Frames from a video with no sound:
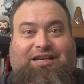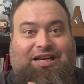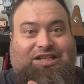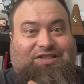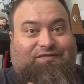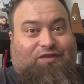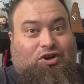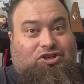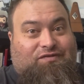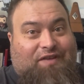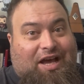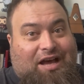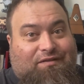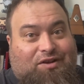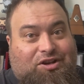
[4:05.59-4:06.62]
It's first
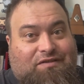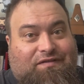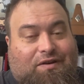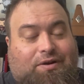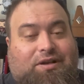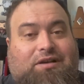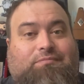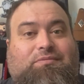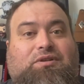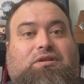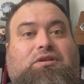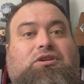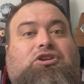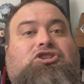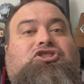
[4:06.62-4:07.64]
valve on euphonium.
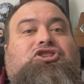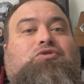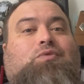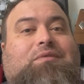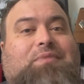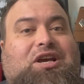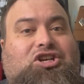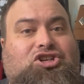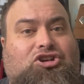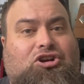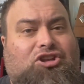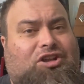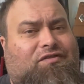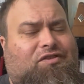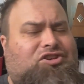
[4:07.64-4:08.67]
So you want to make
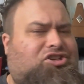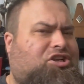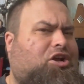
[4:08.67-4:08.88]
sure that if there's a